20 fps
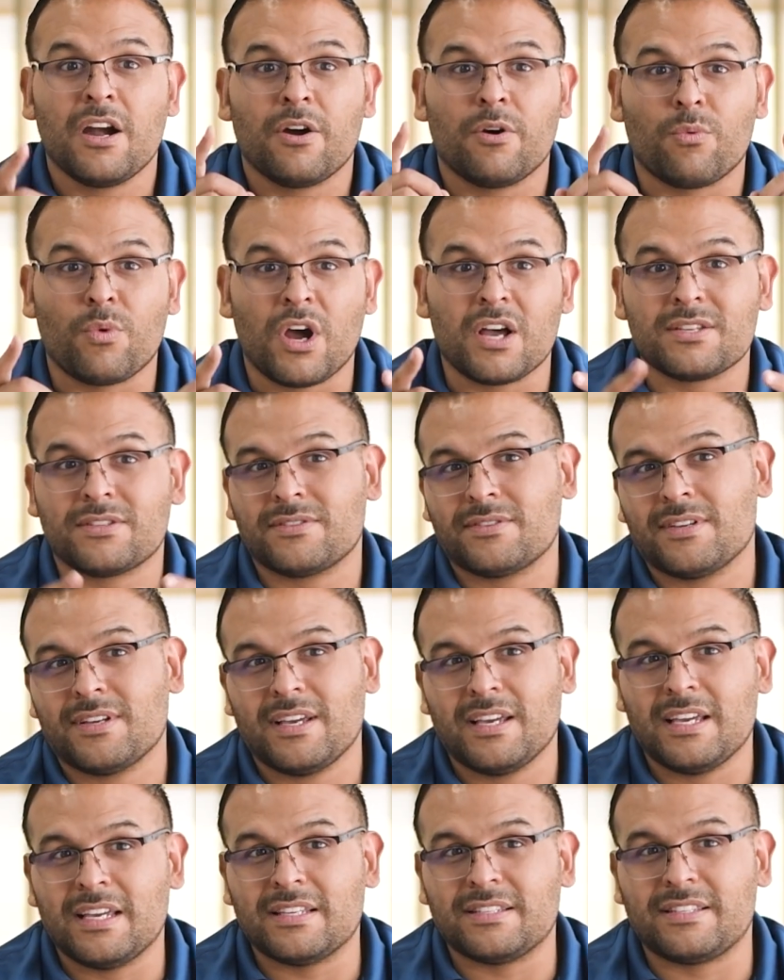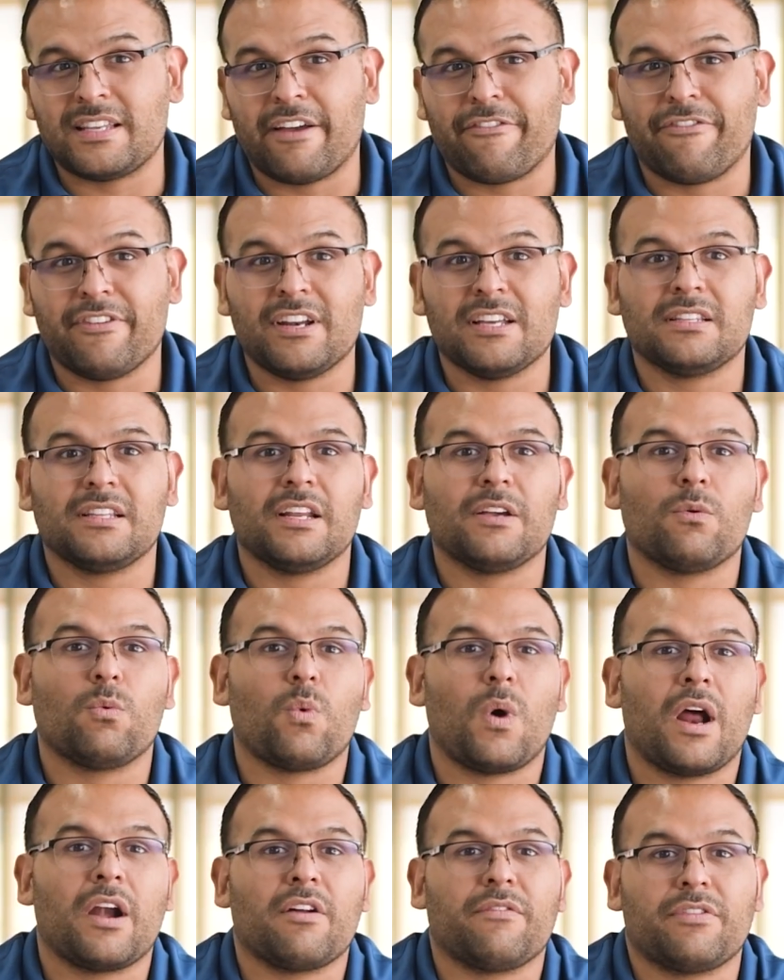Rust is definitely
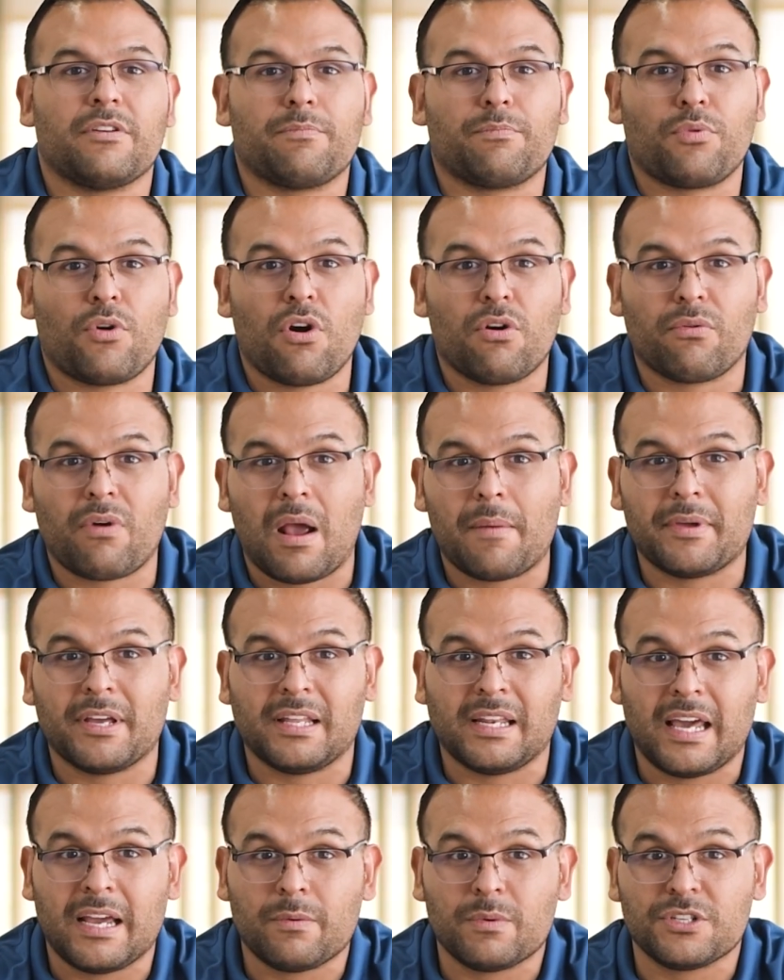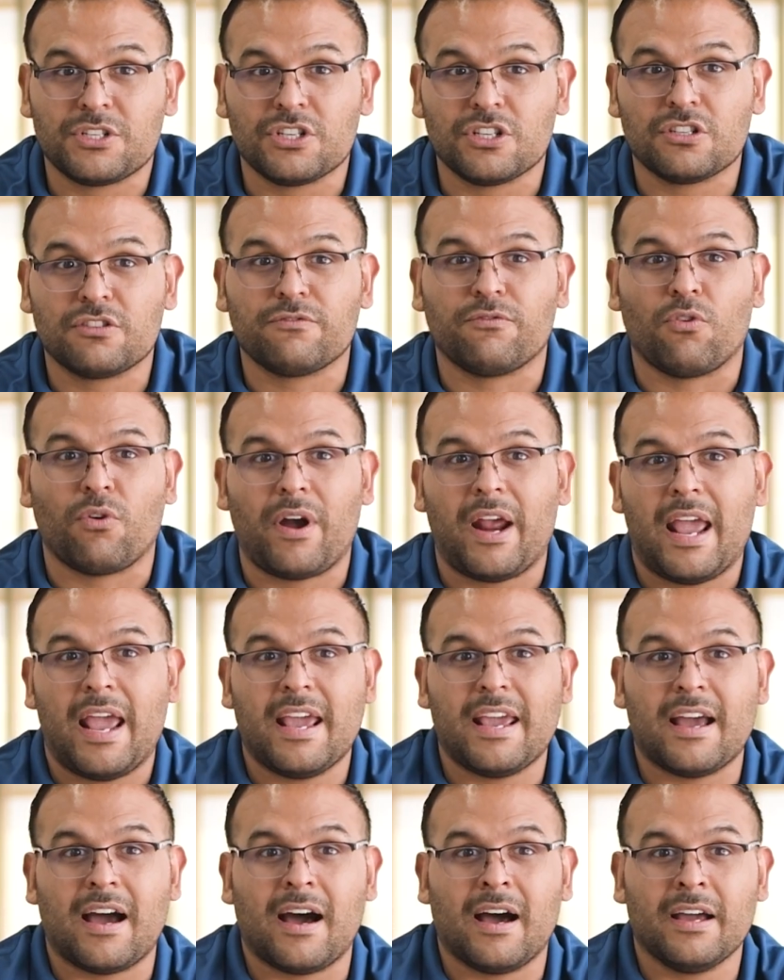one of the programming languages for
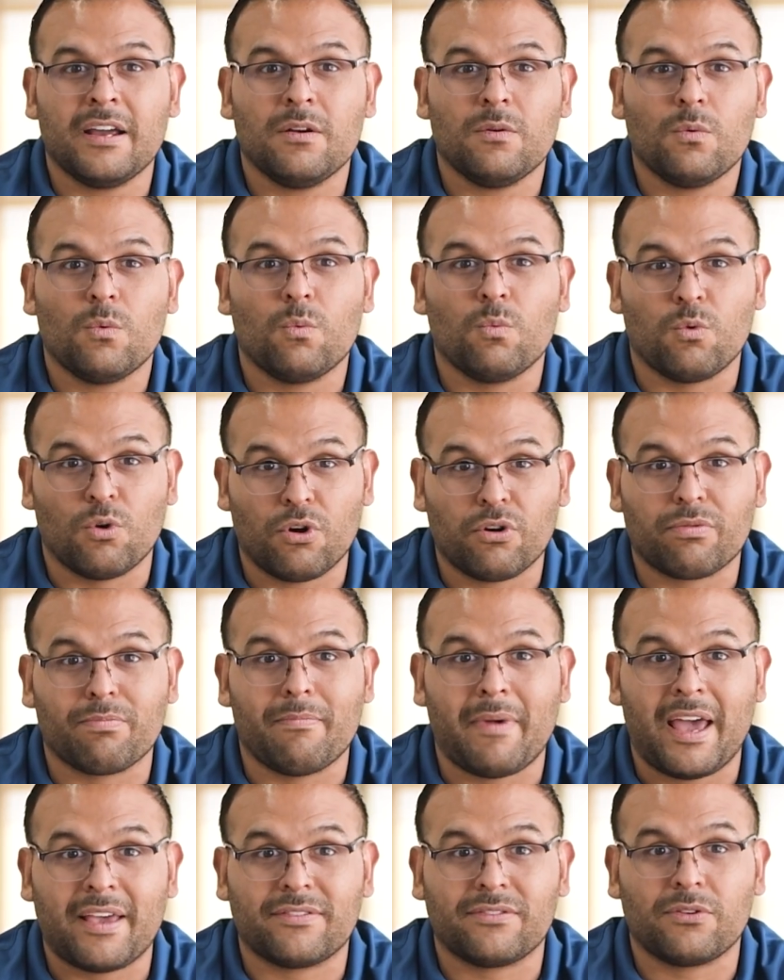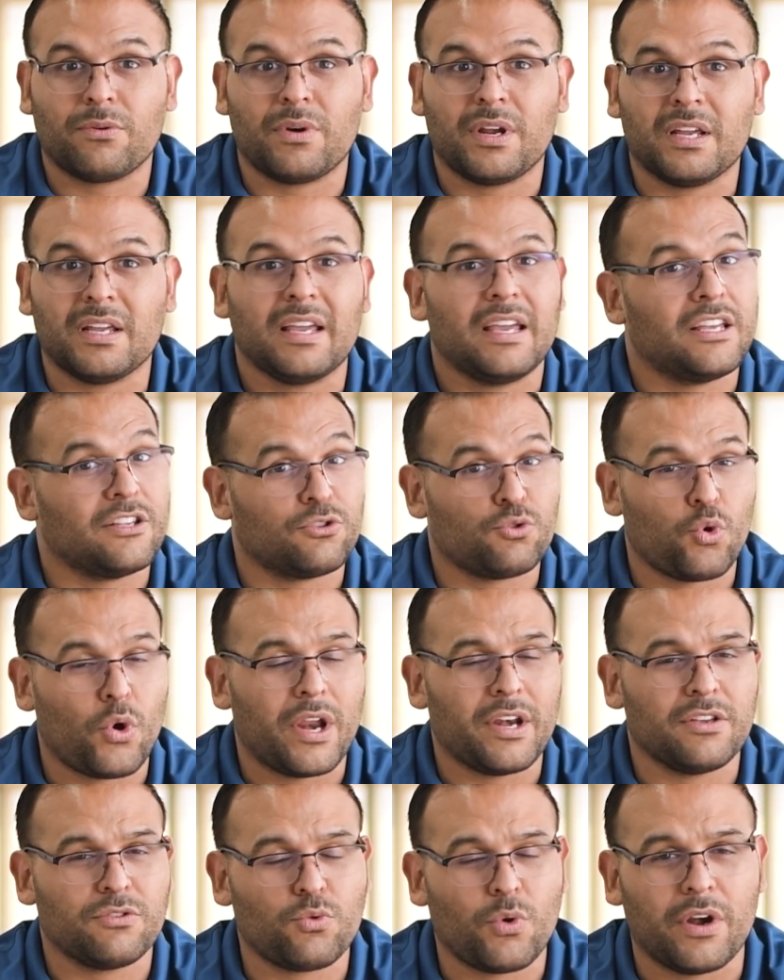AI worth mastering in
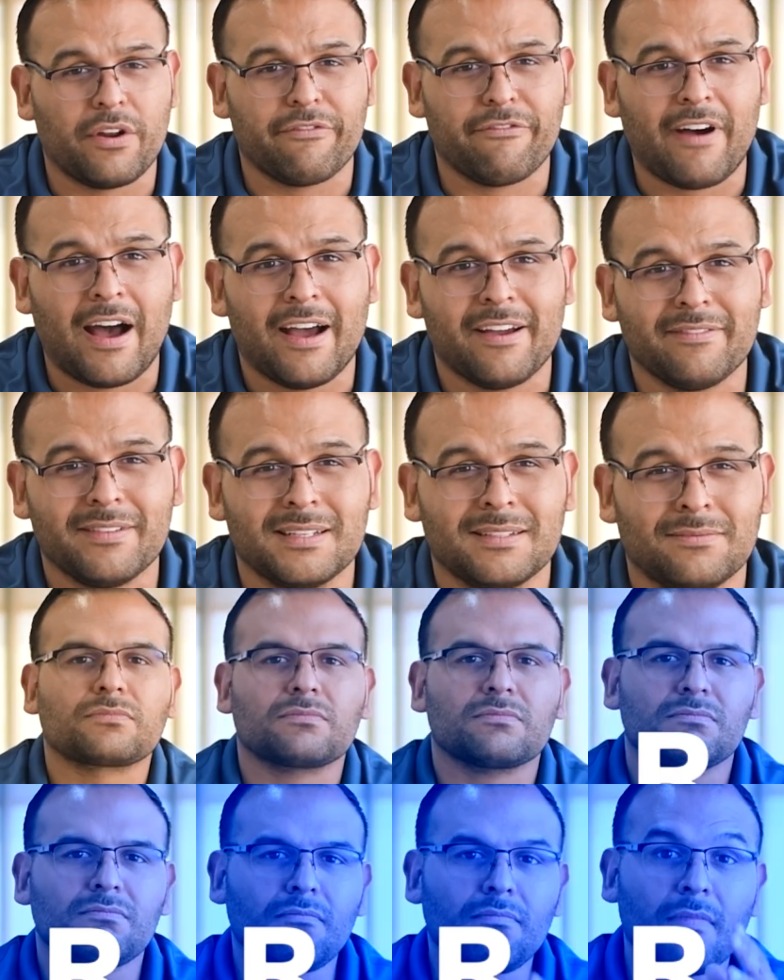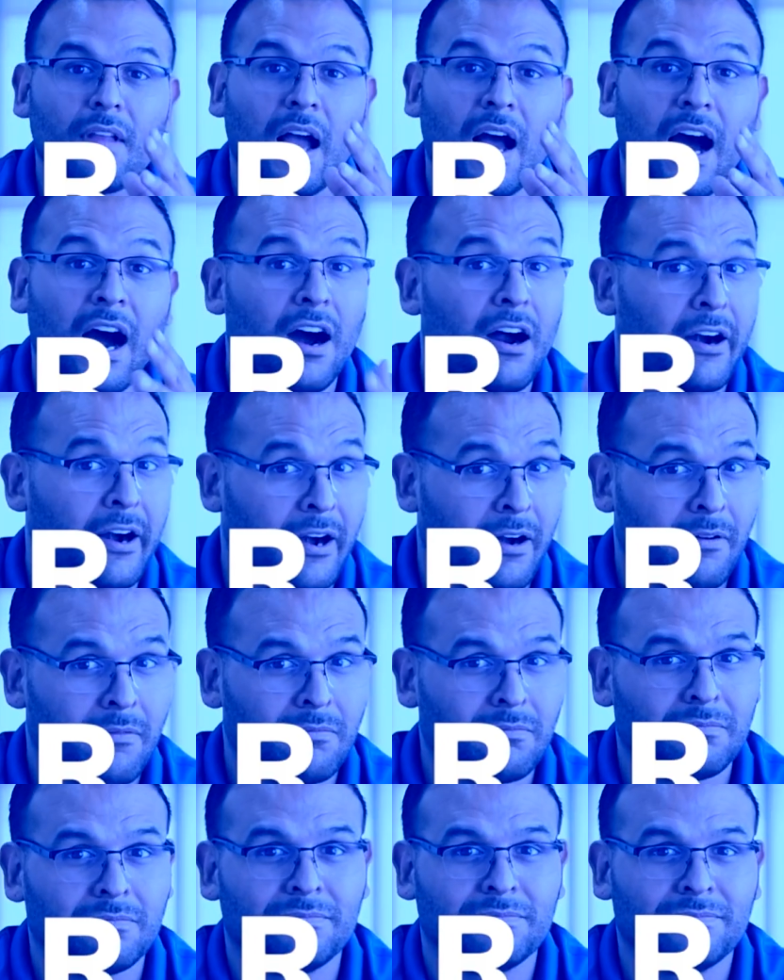2025.
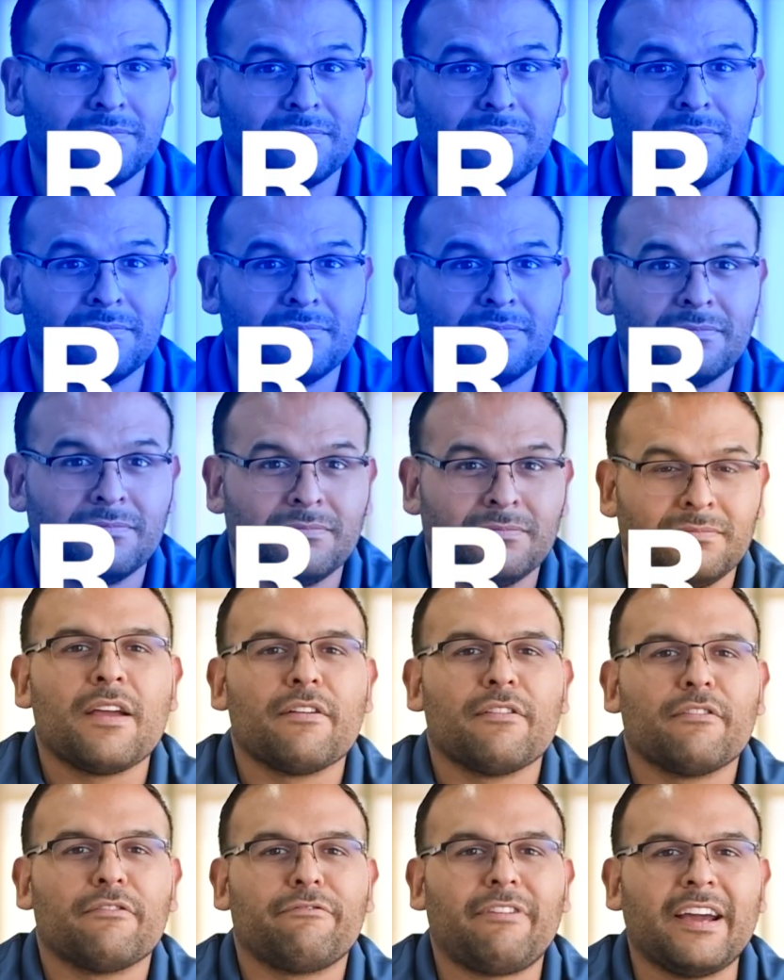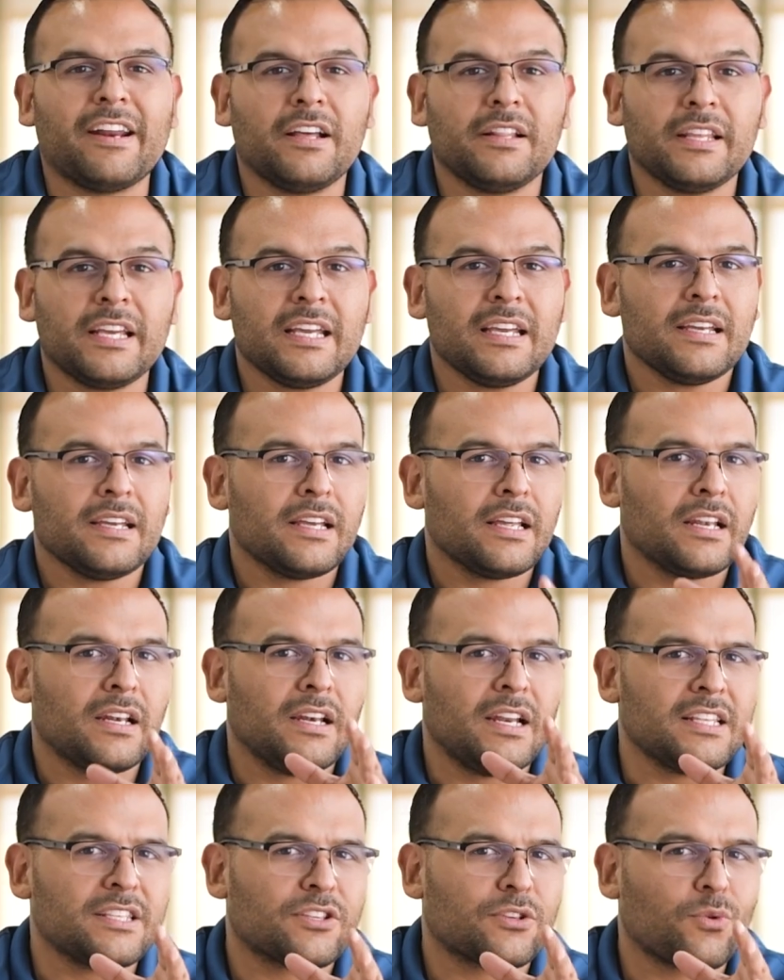R. Finally,
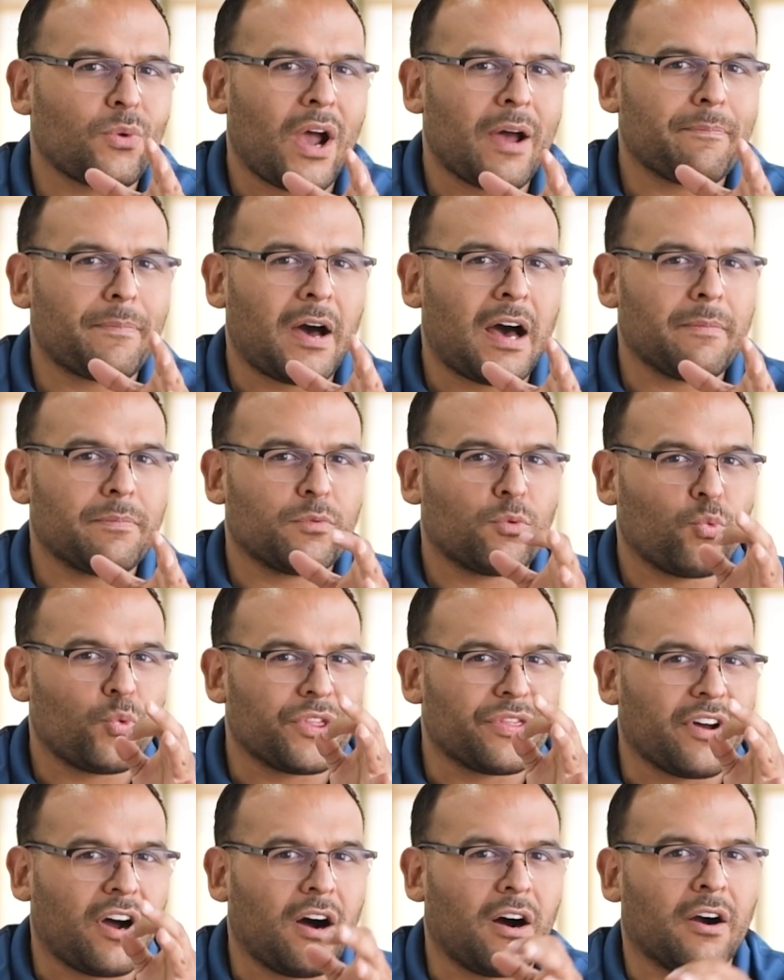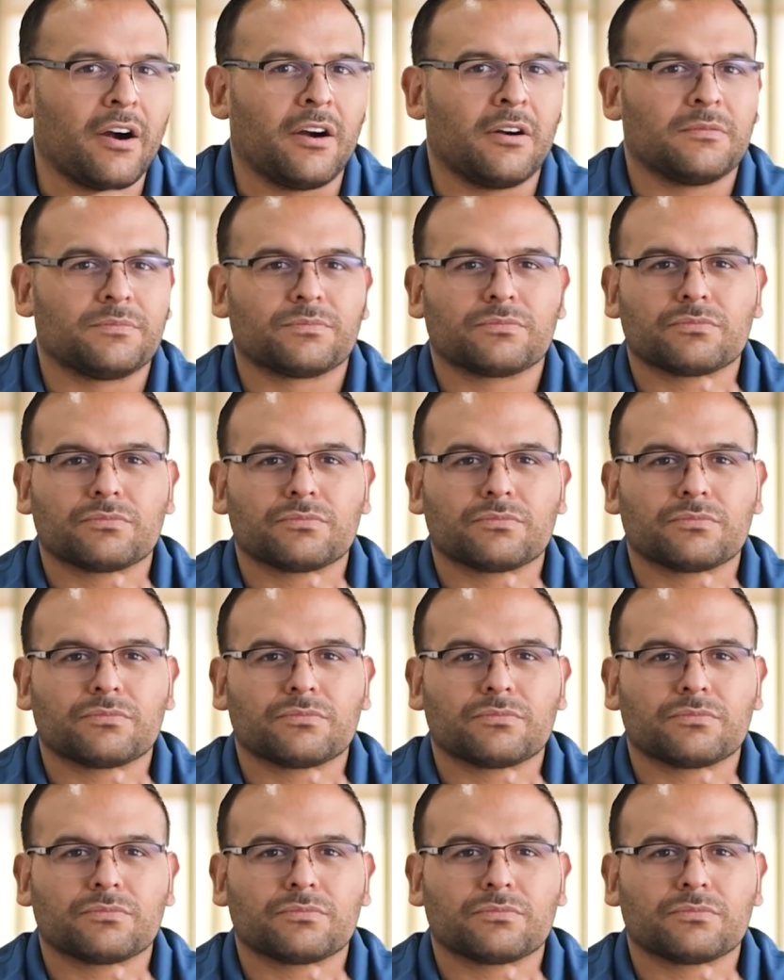let's wrap up with R,